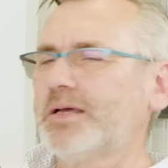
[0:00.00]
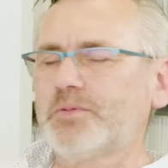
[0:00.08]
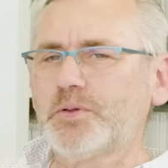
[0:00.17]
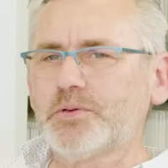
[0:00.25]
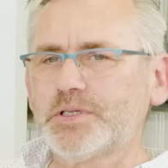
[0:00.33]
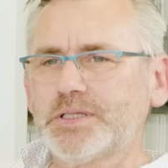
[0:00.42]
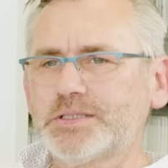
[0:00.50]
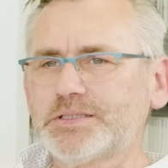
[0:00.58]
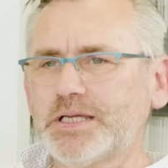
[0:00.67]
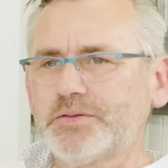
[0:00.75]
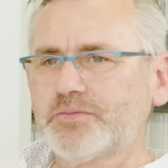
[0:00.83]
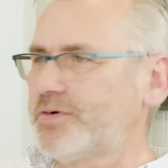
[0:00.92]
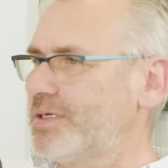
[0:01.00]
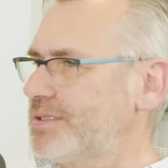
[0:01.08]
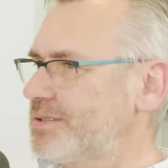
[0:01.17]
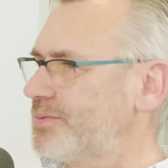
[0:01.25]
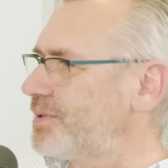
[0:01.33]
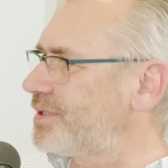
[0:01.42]
we were in the south of
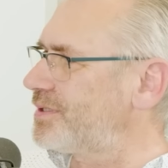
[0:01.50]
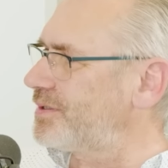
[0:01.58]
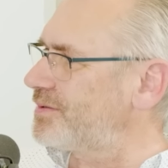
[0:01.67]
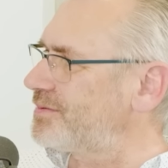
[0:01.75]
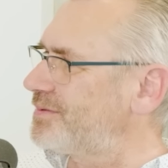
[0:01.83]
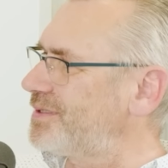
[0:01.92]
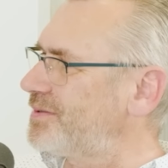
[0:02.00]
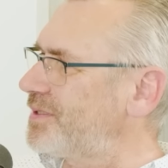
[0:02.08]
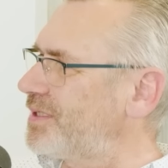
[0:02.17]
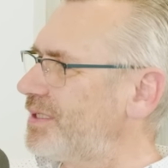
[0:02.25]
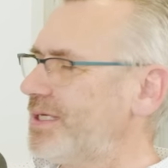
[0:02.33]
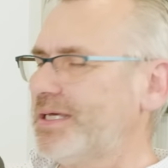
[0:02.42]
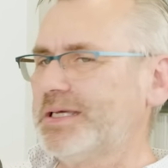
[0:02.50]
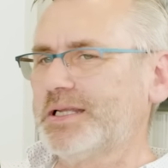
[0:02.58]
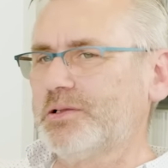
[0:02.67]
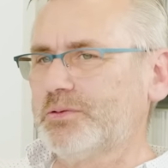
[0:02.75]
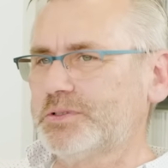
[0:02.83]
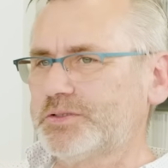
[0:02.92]
France. We went to do the
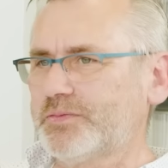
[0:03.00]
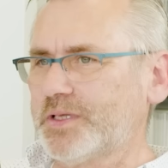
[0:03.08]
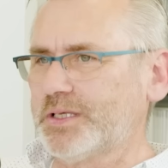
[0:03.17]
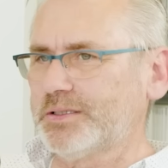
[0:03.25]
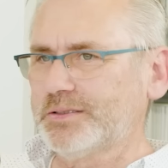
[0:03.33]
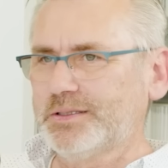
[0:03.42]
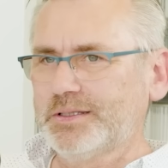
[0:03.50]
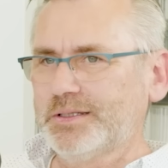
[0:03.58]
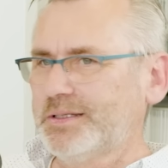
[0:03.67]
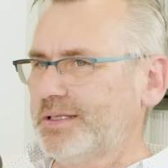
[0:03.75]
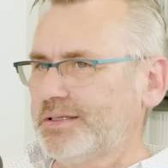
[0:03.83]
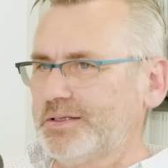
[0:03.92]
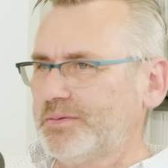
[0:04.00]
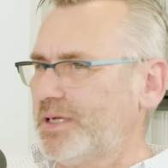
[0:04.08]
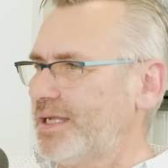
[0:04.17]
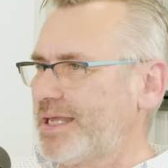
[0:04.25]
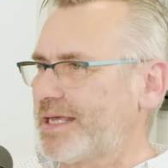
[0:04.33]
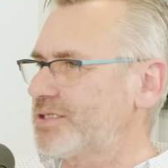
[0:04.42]
launch of an
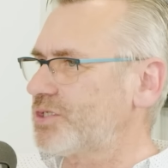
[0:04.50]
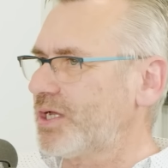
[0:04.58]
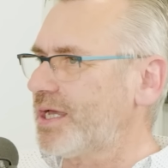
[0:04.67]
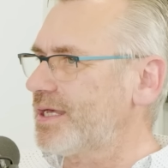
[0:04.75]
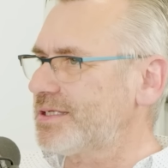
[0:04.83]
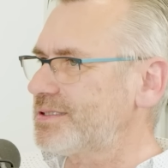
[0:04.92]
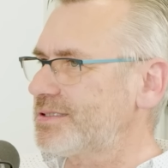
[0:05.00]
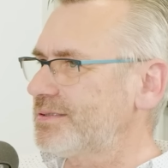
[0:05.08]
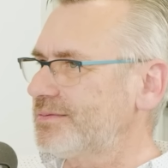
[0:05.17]
XJS.